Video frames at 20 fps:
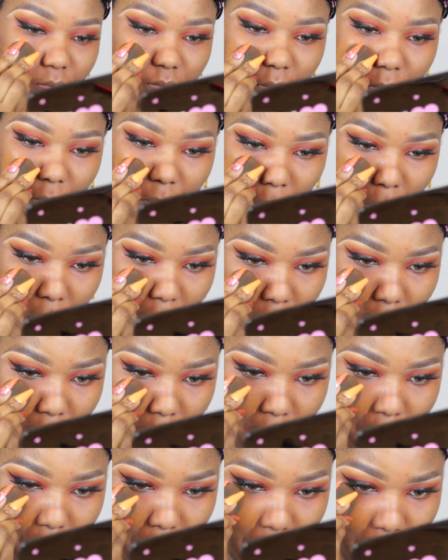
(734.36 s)
Well,
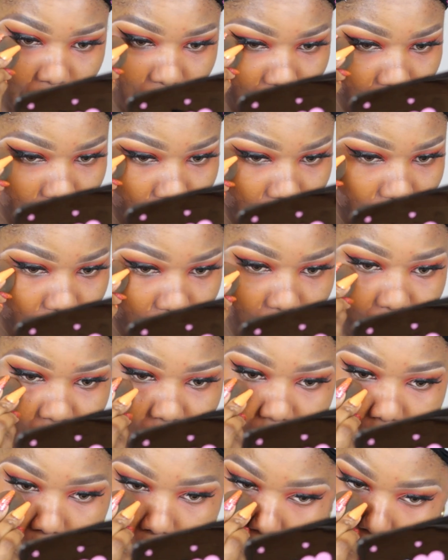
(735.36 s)
I'm all
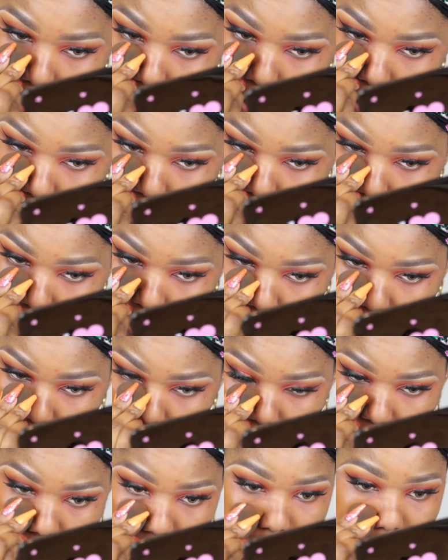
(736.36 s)

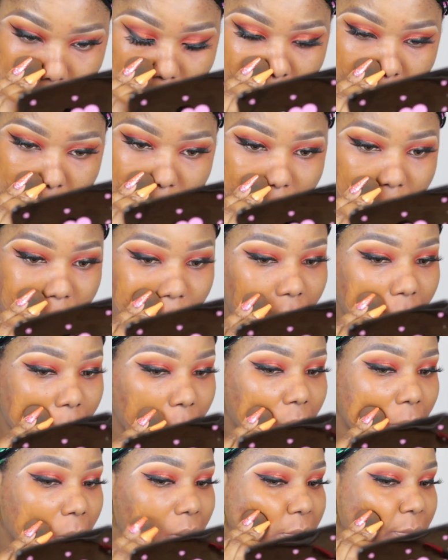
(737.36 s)
for
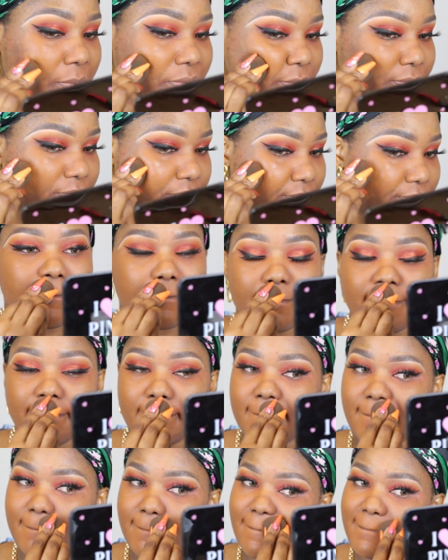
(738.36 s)
Christmas.
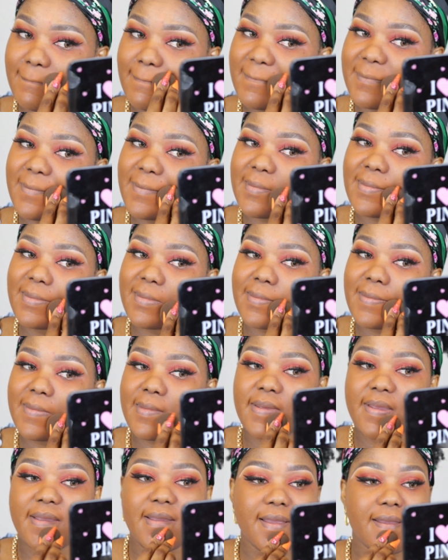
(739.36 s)
It's a magical
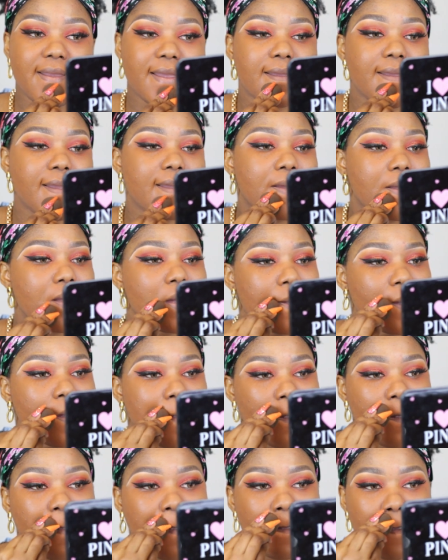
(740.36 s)
time
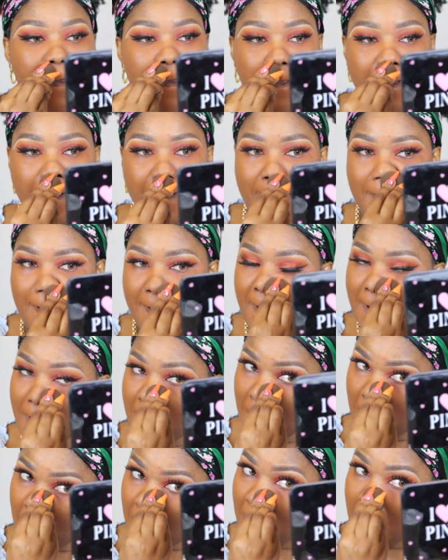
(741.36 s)
full of
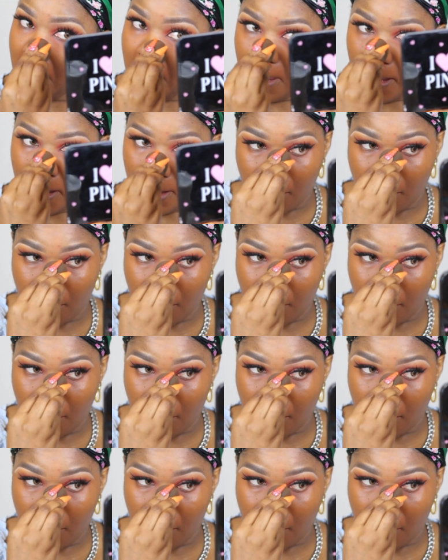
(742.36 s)
kisses.